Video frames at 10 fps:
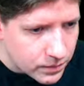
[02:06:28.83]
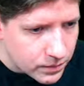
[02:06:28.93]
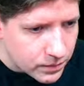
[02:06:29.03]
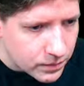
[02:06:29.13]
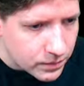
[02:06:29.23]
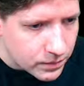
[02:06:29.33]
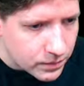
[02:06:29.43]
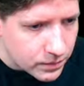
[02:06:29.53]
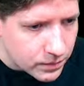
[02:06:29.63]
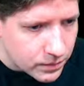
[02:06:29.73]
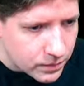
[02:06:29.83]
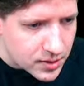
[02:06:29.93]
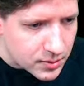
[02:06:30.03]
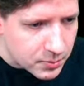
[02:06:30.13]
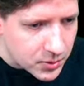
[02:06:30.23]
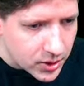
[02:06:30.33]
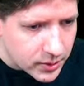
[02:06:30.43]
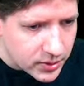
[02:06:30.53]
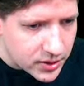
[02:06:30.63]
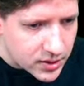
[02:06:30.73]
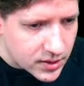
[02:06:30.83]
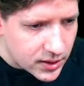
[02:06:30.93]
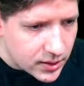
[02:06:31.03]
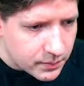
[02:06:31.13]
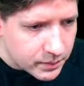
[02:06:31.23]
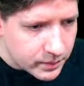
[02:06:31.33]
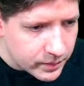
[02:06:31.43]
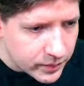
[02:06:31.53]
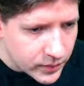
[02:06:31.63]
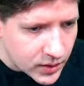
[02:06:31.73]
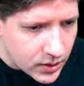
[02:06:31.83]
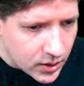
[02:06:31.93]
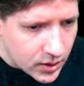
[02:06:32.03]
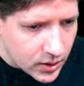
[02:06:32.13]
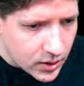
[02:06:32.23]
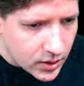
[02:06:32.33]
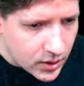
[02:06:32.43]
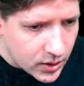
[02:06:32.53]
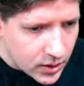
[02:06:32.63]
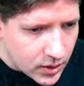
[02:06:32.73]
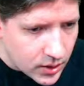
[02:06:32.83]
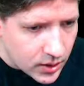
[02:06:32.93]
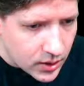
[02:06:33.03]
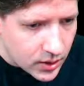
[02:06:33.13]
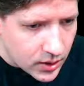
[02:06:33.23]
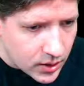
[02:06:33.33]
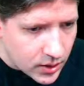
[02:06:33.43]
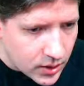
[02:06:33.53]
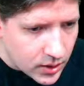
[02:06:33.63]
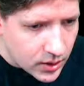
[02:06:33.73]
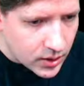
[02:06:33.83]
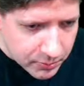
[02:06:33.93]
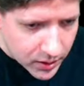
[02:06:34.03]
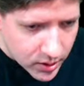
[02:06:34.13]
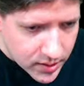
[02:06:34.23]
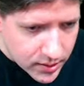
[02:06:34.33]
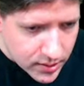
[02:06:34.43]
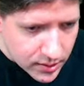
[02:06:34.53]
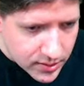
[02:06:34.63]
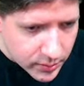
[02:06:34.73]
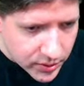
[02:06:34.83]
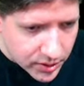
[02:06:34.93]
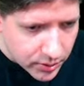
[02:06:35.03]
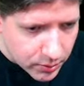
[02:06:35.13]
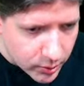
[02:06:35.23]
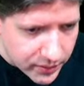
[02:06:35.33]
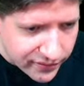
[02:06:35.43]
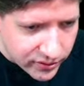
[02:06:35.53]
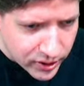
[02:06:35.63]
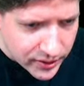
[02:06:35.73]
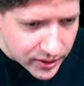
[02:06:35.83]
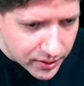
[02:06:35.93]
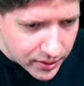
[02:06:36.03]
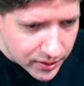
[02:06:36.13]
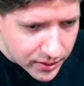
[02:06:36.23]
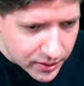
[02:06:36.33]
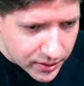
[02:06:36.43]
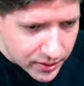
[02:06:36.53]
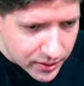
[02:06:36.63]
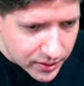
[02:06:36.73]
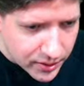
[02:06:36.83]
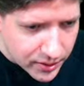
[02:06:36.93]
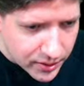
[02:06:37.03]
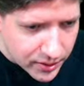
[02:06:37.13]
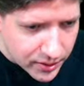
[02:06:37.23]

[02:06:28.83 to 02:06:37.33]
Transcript: And this is going to be the same. Oh, no, this does not look great because this needs to be the row before and this needs to be the row after.